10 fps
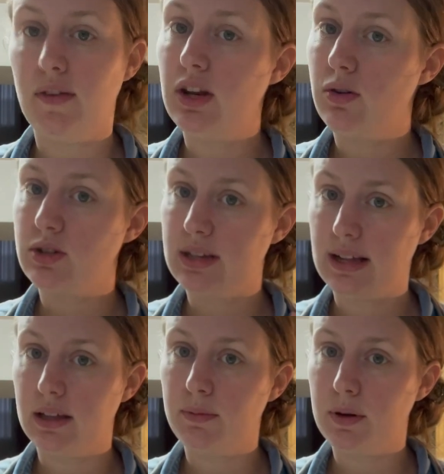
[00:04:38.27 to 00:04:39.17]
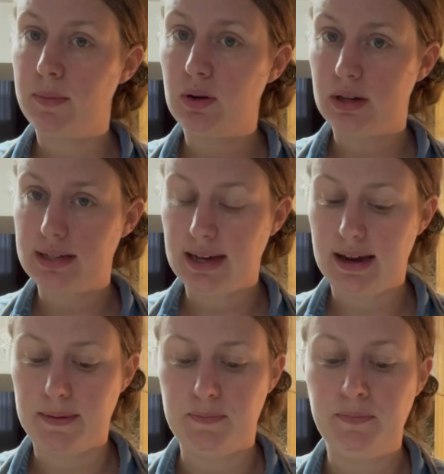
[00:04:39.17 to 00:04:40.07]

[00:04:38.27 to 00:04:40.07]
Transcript: And you can just add a little bit of milk at a time.